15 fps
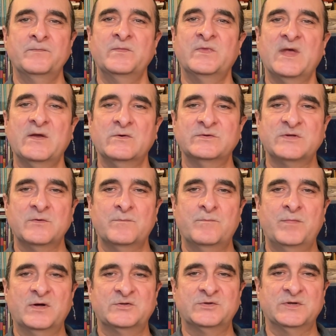they also
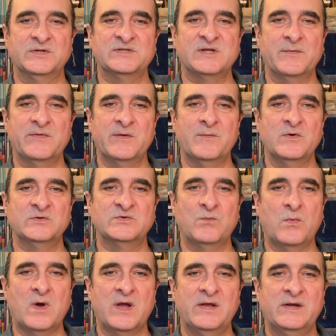buttress some of the most
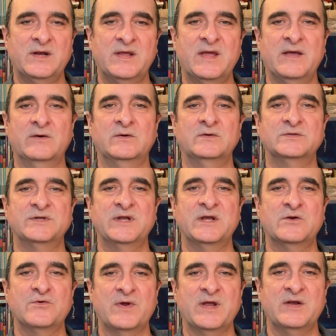widely held and
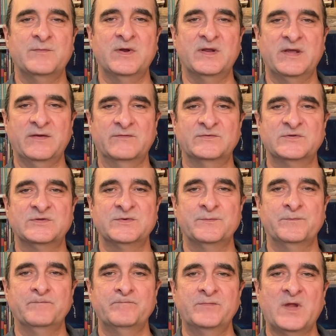ingrained beliefs
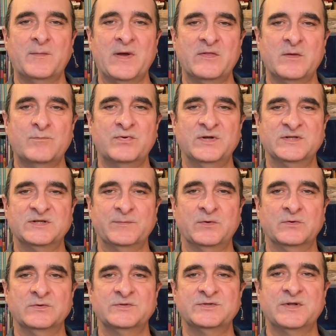about the
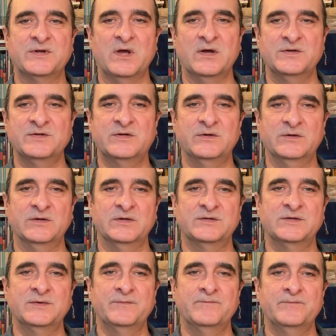principles that
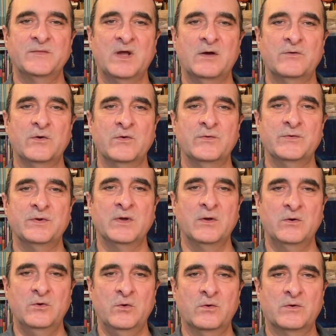undergird our own
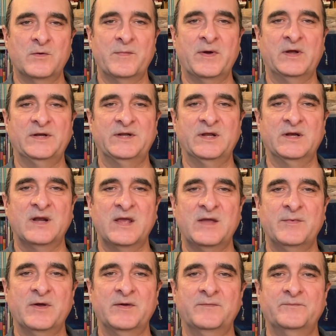law-abiding
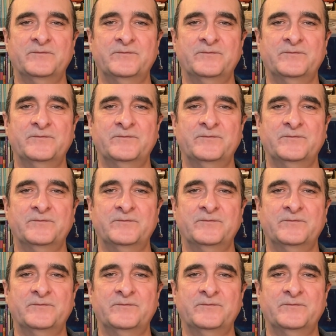labor.